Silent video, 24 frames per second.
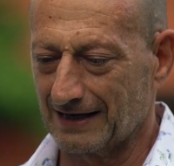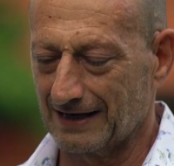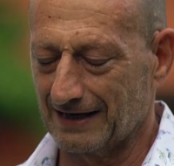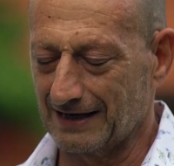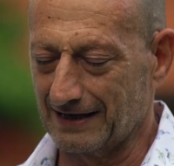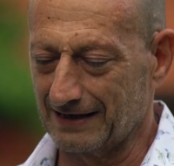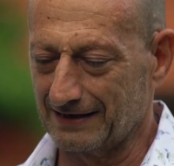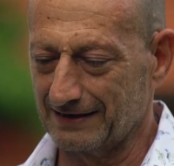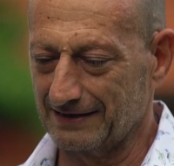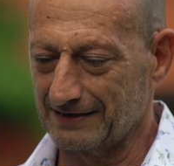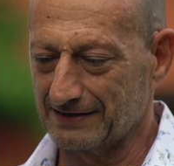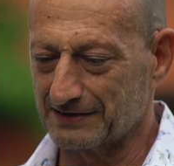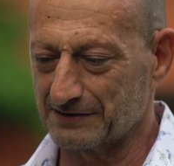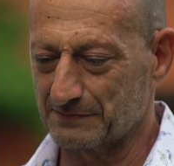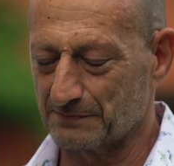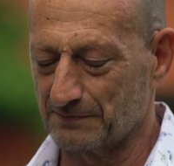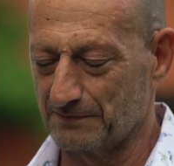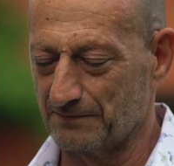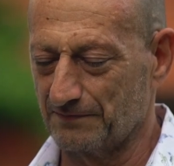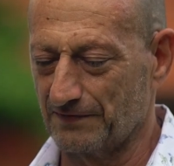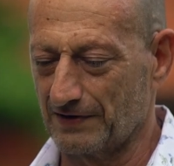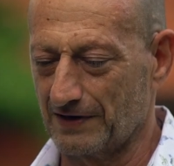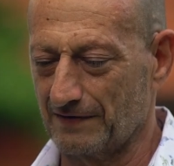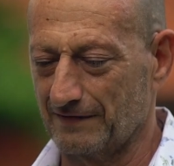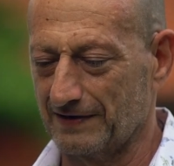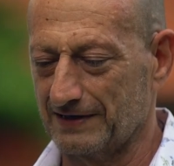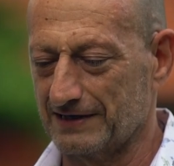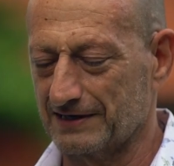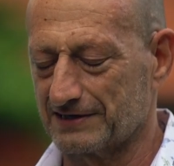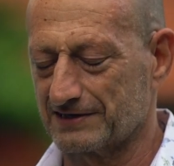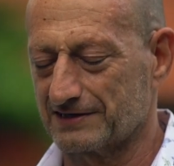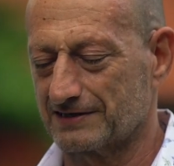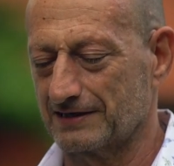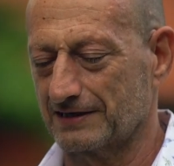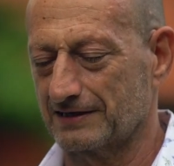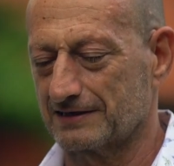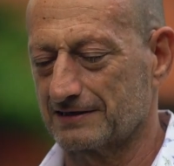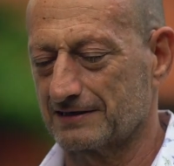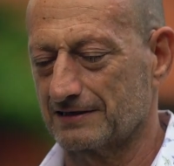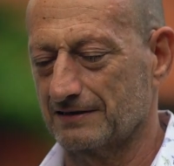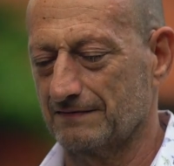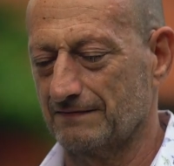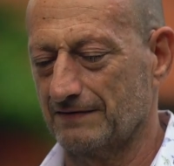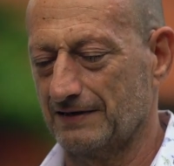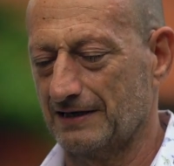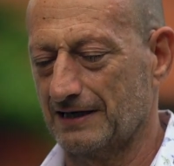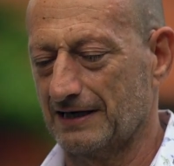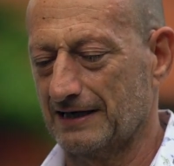And he's very
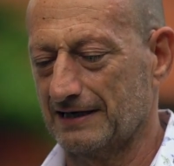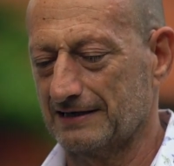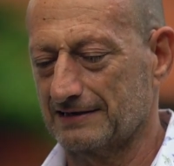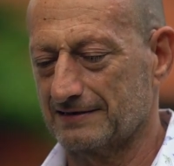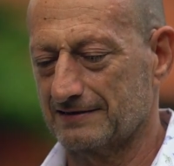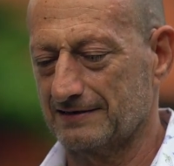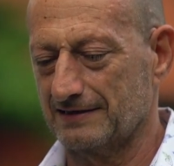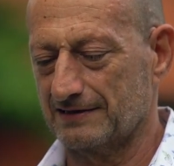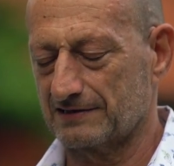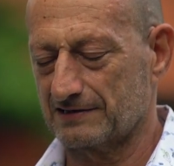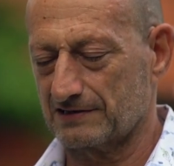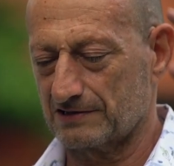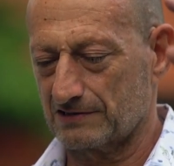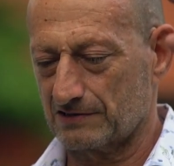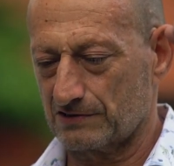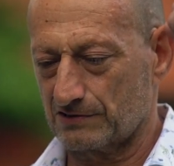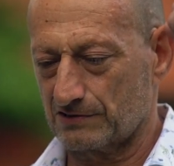distinctive. He has this